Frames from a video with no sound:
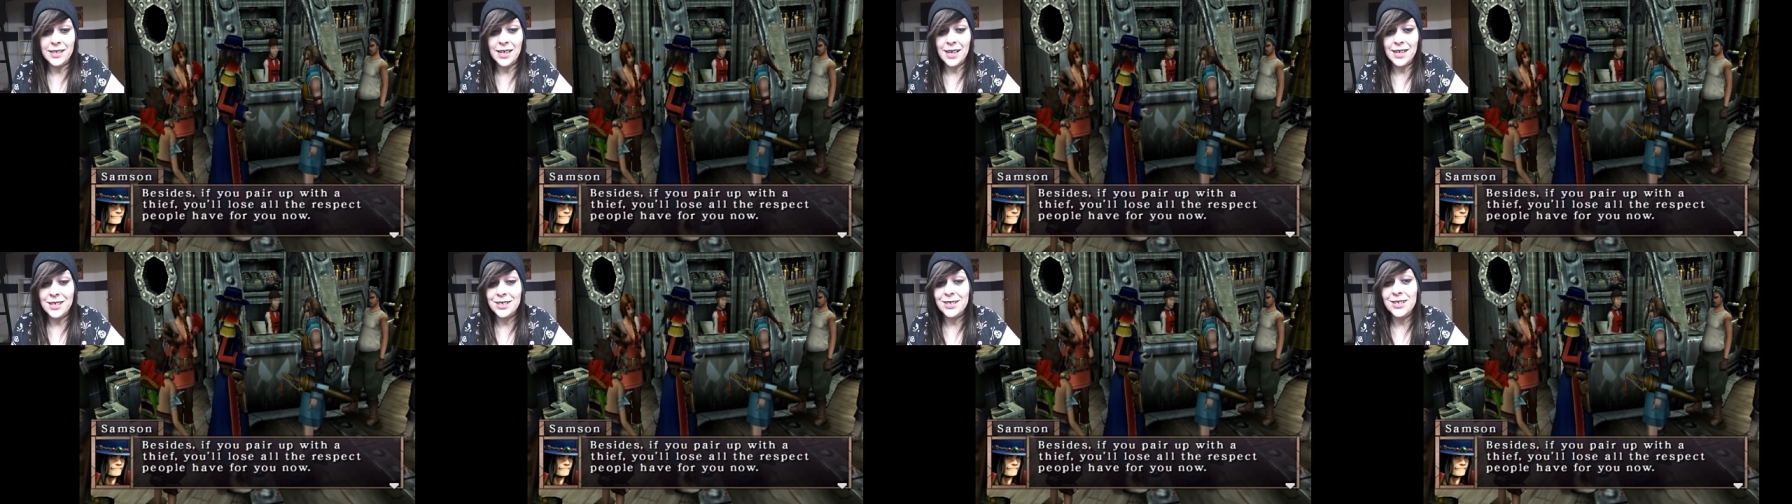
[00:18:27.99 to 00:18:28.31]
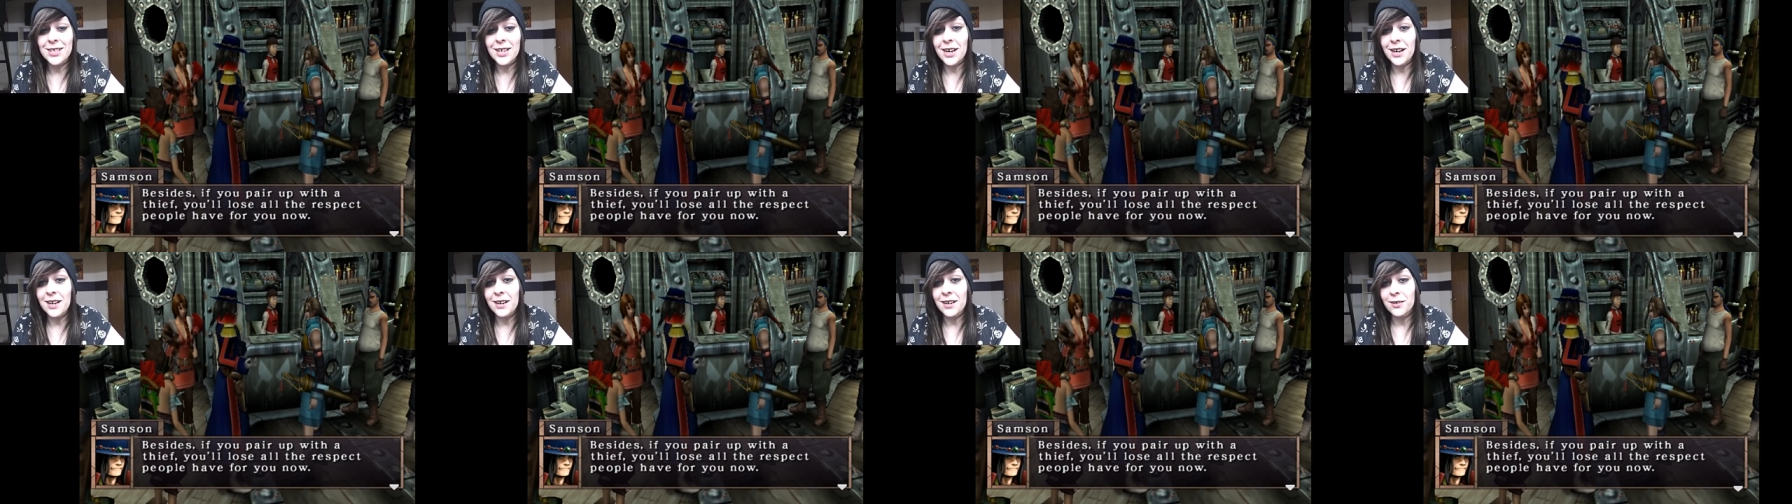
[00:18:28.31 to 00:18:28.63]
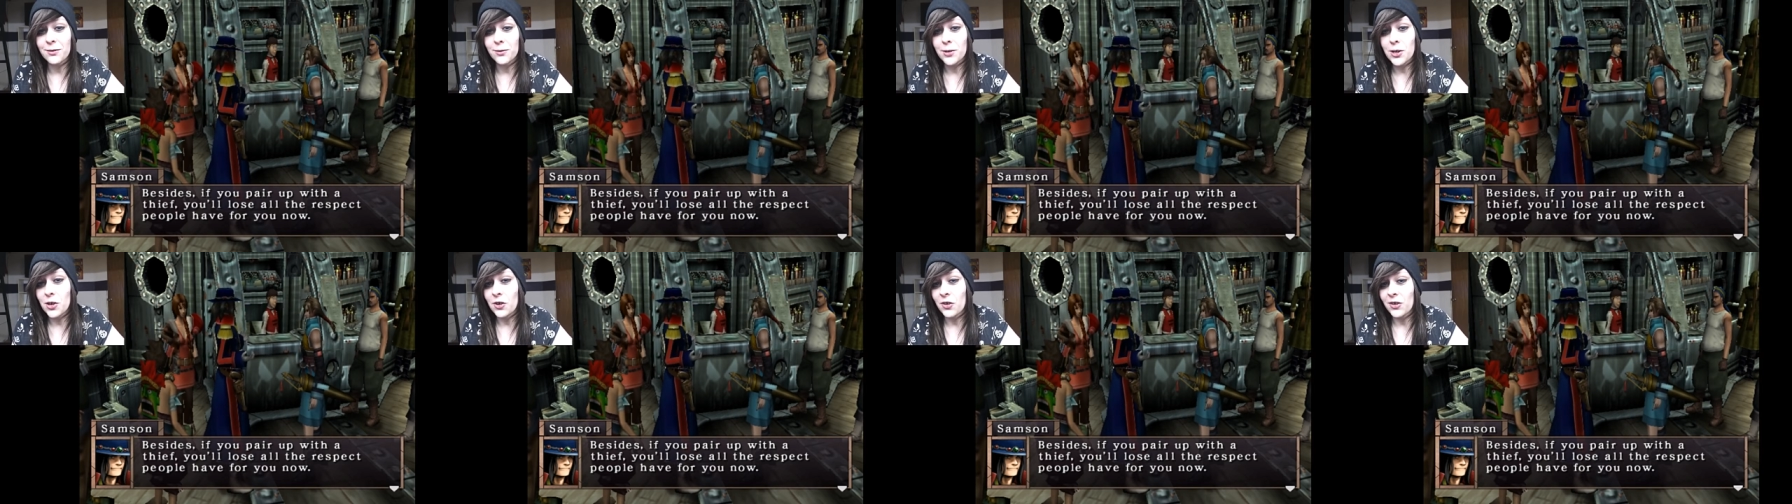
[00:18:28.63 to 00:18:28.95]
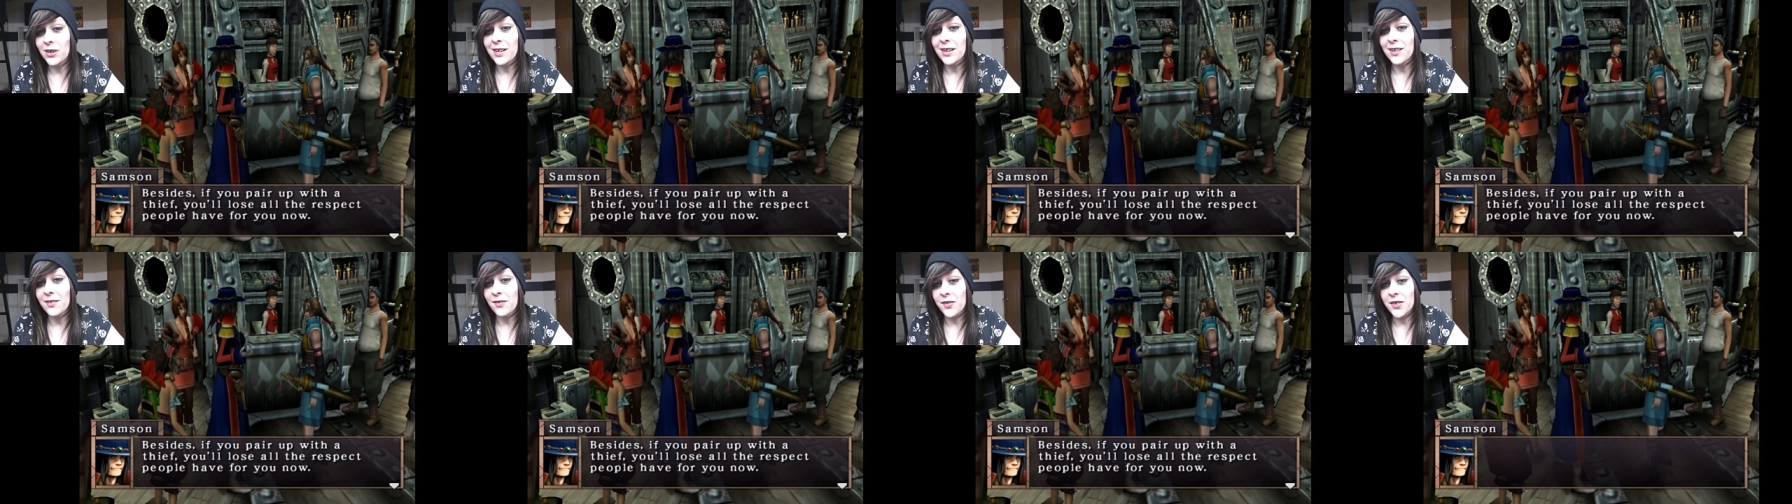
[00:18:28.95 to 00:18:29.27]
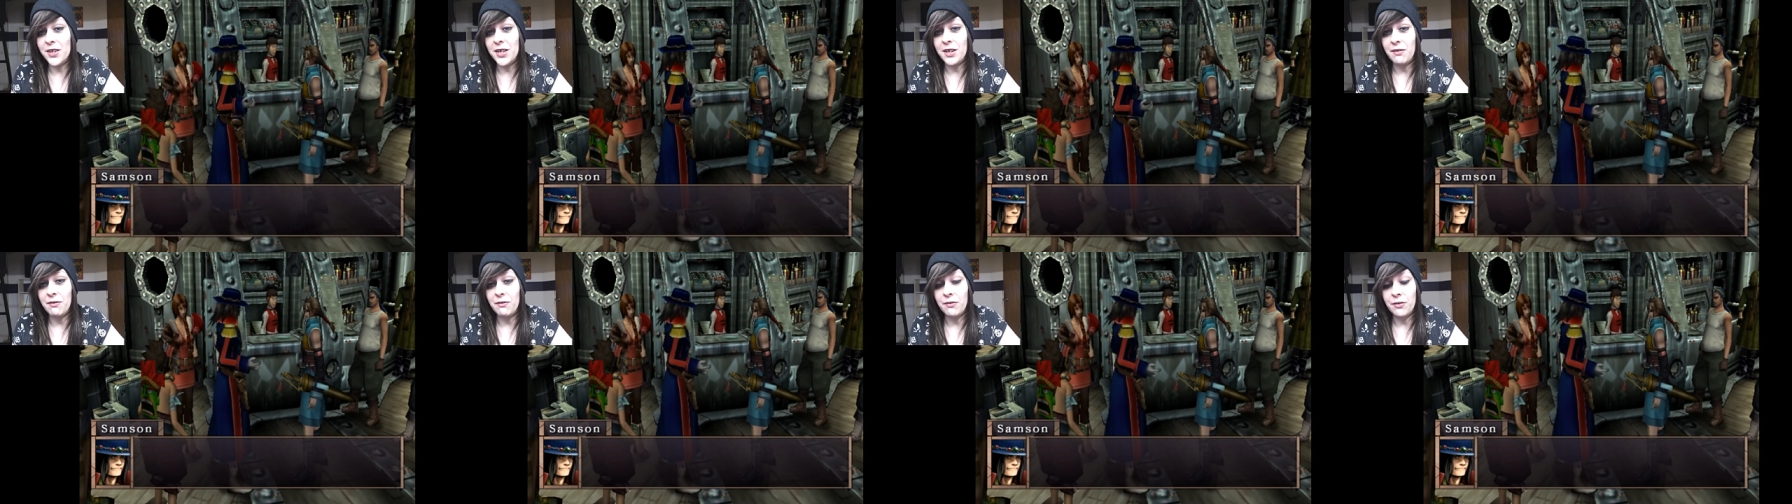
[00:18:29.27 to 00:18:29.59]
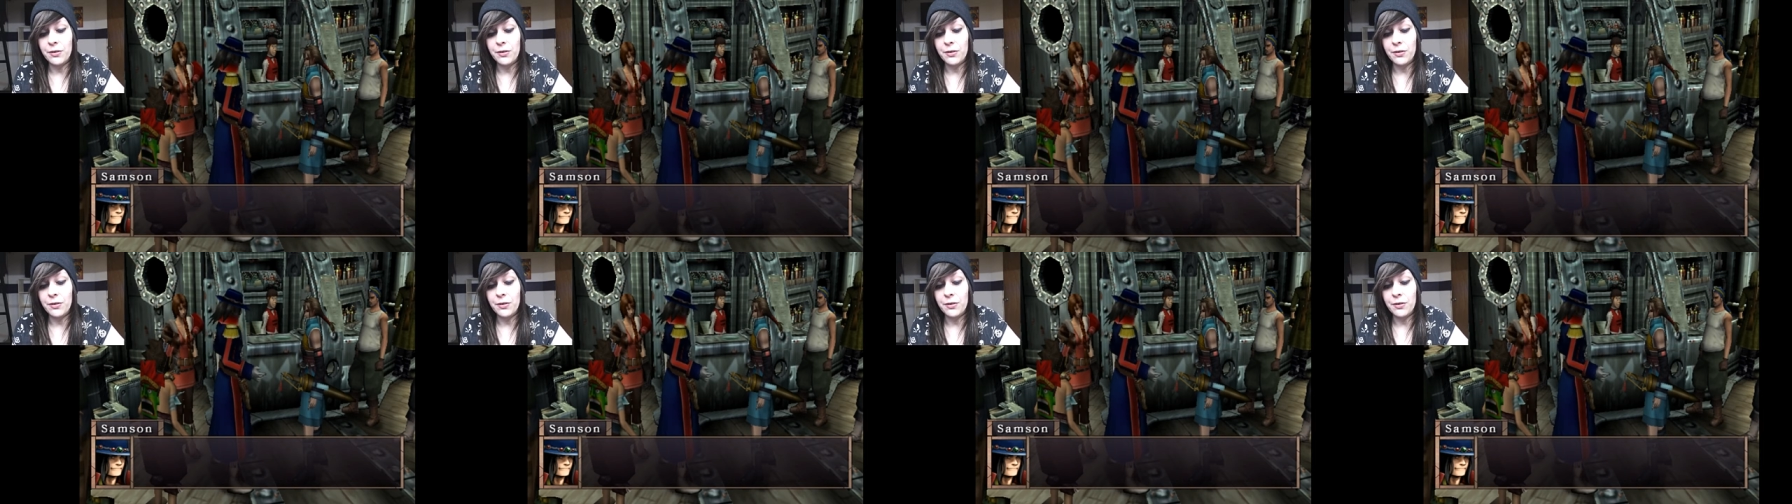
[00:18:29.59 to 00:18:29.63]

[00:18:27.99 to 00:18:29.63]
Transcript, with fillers: Tatjana. We don't need a thief.